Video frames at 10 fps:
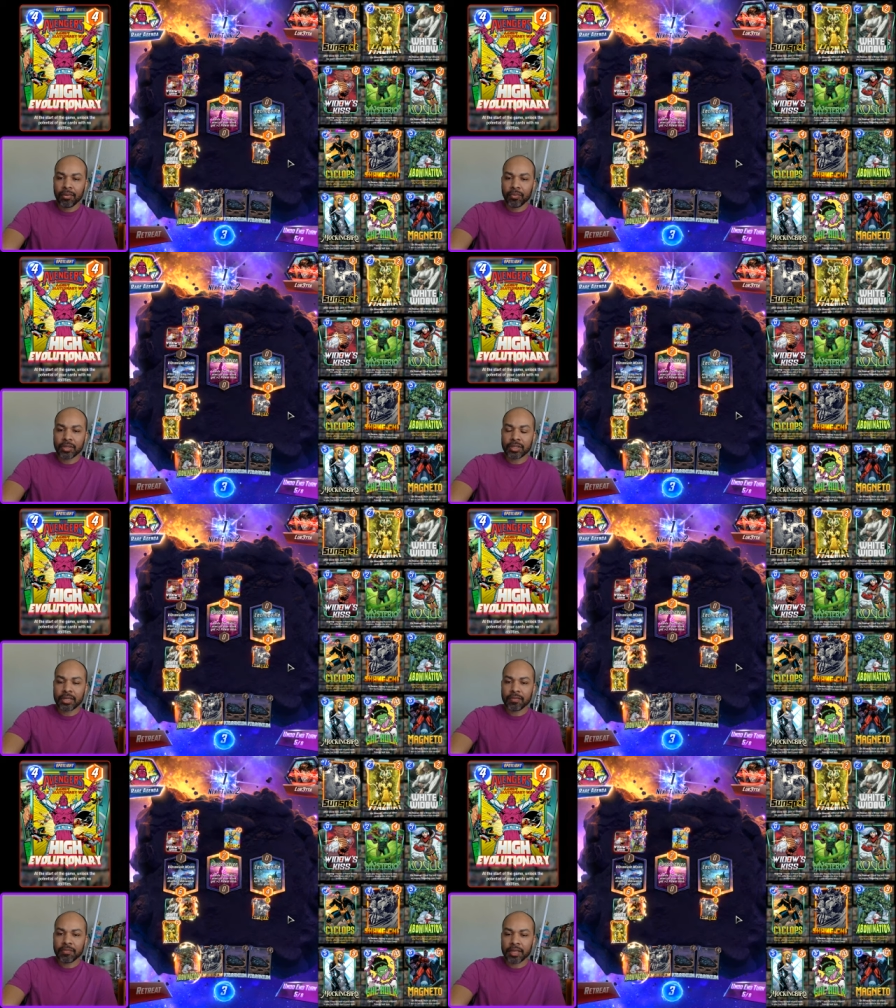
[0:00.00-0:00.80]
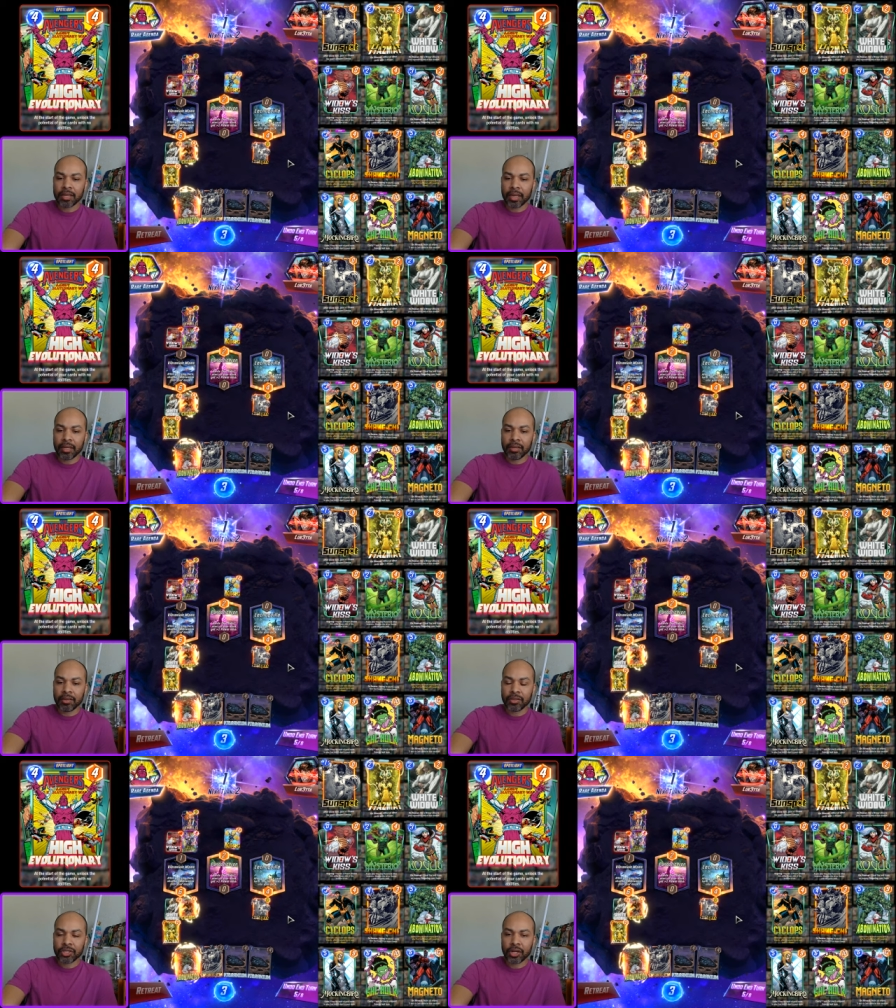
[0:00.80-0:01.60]
which gives me
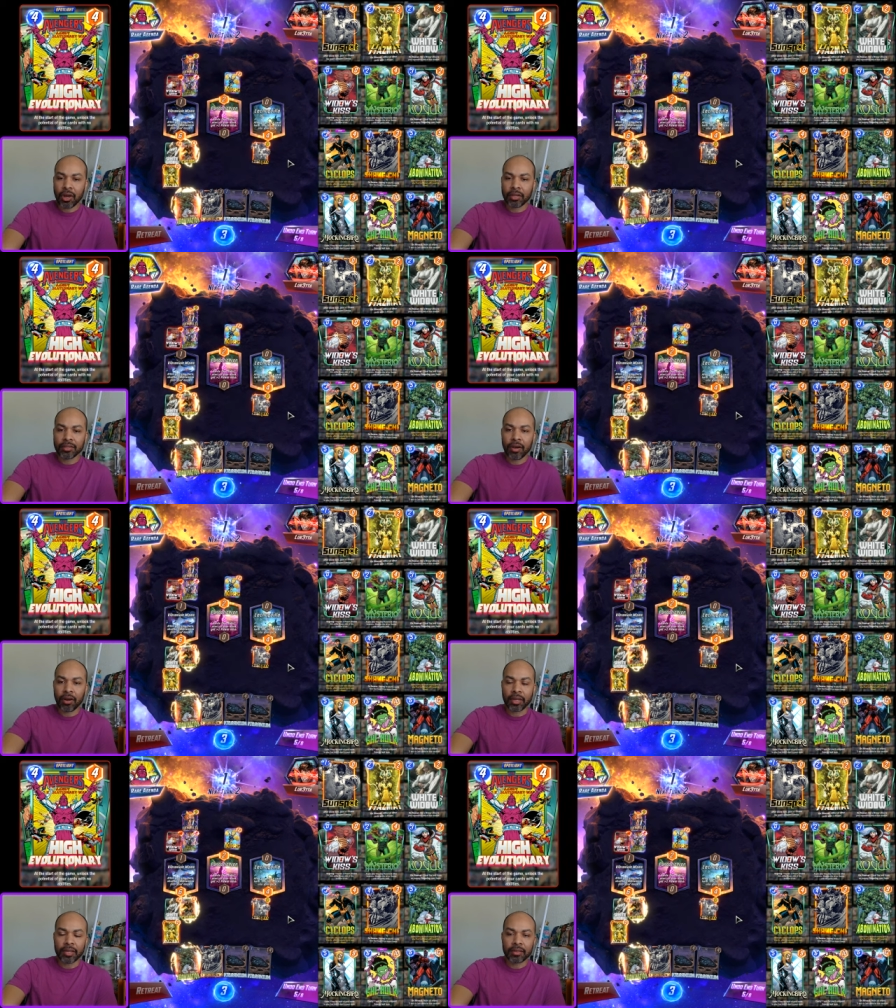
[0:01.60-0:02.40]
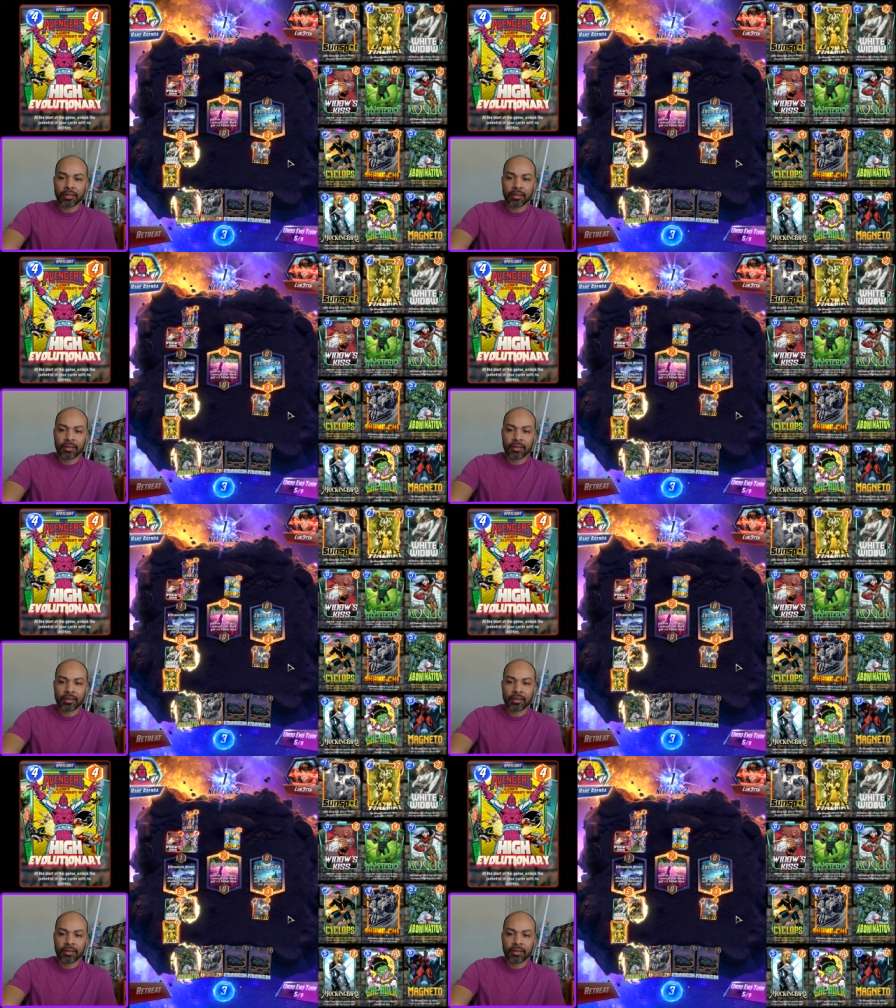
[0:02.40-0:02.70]
a Shang target.